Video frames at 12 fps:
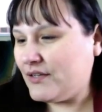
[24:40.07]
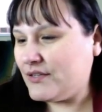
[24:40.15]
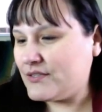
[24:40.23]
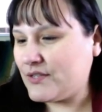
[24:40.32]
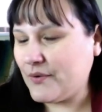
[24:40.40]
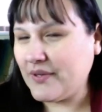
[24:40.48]

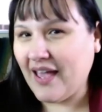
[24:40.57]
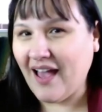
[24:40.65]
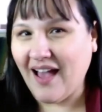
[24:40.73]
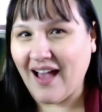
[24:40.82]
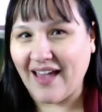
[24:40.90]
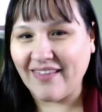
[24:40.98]
So yeah,
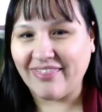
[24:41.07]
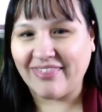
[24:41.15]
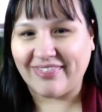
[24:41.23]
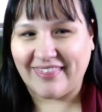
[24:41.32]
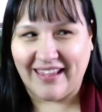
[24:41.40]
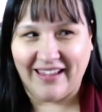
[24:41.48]
I
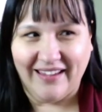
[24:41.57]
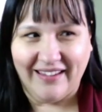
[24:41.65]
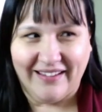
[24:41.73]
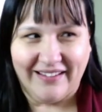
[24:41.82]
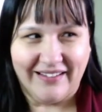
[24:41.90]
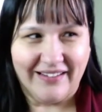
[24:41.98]
think
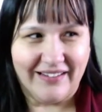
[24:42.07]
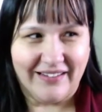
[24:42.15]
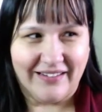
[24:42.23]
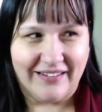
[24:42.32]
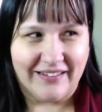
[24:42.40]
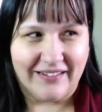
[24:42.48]

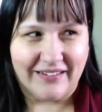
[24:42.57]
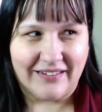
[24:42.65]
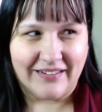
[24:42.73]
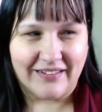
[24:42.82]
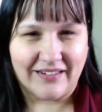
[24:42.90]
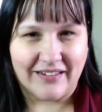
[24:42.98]

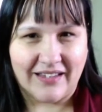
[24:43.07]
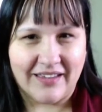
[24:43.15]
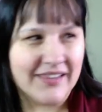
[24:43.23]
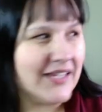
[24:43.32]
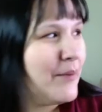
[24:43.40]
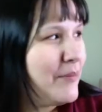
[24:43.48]
I'm
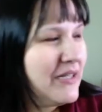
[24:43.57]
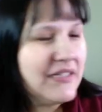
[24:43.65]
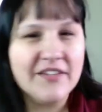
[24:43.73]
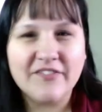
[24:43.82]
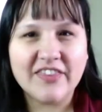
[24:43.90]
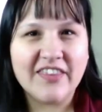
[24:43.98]
going to
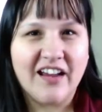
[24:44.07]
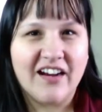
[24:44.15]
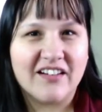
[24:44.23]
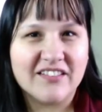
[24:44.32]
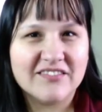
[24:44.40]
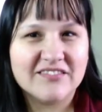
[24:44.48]
leave it
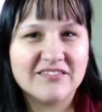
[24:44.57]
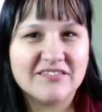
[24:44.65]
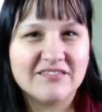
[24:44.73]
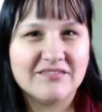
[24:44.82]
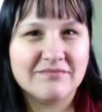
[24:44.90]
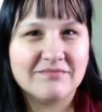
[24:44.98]
there.
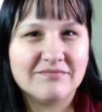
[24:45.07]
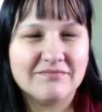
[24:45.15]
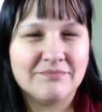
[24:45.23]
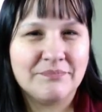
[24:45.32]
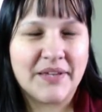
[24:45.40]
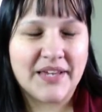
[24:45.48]

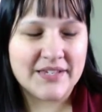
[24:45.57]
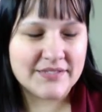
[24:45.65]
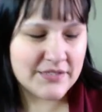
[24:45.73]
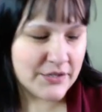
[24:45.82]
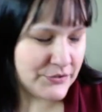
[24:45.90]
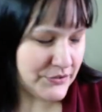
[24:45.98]

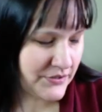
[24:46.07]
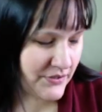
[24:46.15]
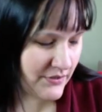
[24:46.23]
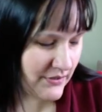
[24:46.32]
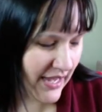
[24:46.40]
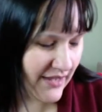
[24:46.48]
Because
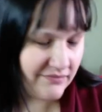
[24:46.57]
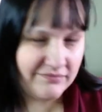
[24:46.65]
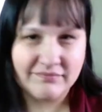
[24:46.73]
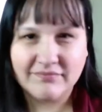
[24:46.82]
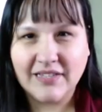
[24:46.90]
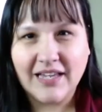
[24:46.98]

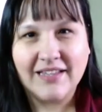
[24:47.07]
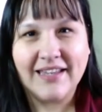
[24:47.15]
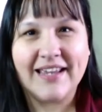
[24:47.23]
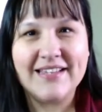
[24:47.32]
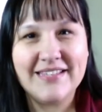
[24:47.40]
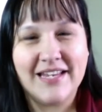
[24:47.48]

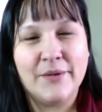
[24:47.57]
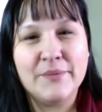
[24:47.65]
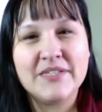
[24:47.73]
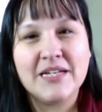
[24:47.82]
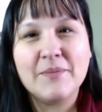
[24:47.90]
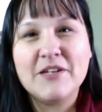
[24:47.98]
like I said, it
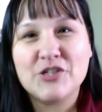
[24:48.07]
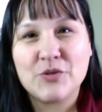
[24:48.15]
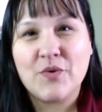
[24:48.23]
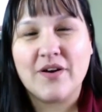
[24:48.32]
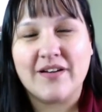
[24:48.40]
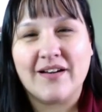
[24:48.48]
was going to be
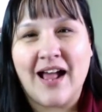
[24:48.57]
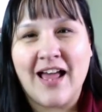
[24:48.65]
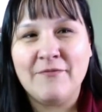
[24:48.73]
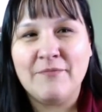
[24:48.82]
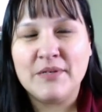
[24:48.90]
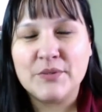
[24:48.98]
short.
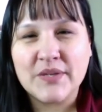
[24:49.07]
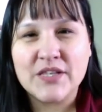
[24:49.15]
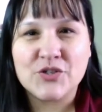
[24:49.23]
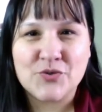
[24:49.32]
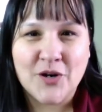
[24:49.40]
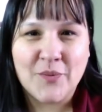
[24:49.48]
I've been doing the
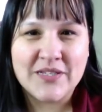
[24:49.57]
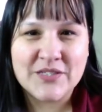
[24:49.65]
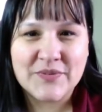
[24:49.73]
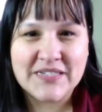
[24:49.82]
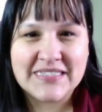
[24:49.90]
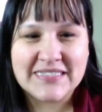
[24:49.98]
short ones
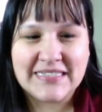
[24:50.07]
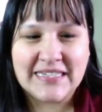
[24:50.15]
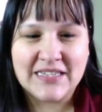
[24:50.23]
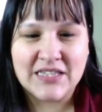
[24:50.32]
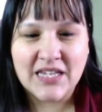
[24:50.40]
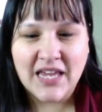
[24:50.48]
recently,
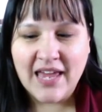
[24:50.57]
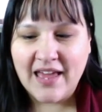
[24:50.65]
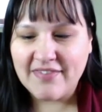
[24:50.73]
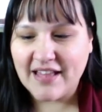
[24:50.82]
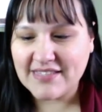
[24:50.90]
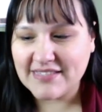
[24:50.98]
and
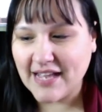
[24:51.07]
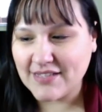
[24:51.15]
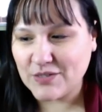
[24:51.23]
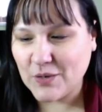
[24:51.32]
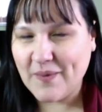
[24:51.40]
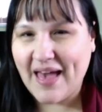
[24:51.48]
that's not
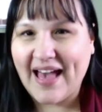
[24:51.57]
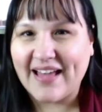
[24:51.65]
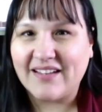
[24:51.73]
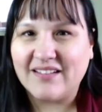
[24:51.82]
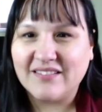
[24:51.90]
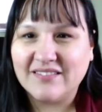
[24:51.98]
so
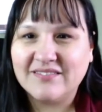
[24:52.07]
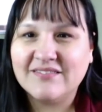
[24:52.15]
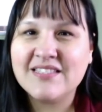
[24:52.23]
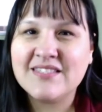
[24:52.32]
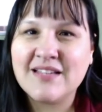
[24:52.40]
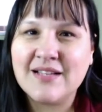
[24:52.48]
bad.
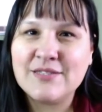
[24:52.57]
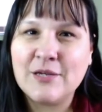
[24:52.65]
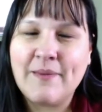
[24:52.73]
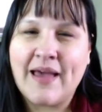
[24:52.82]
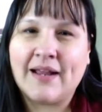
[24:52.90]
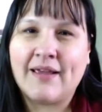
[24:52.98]
It's not so
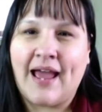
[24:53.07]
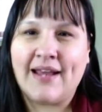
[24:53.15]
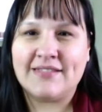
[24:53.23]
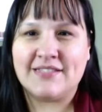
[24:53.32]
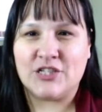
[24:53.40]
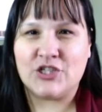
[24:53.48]
bad. I kind
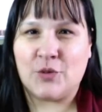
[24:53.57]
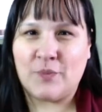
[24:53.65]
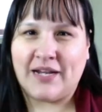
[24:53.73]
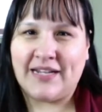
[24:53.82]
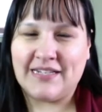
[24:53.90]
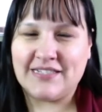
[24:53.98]
of touch on
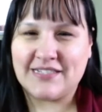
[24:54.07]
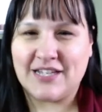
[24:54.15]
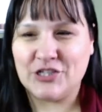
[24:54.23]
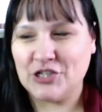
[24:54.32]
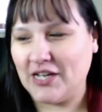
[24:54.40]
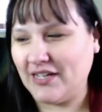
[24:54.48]
what I need to
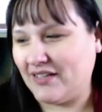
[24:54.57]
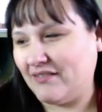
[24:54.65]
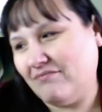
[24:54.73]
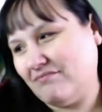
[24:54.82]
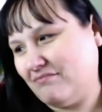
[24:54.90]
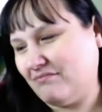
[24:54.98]
touch on, and
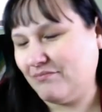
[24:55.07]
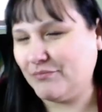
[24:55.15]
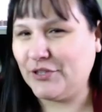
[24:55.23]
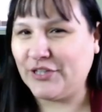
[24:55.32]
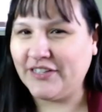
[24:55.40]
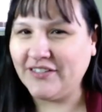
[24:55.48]
I'm
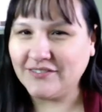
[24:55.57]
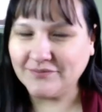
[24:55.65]
good.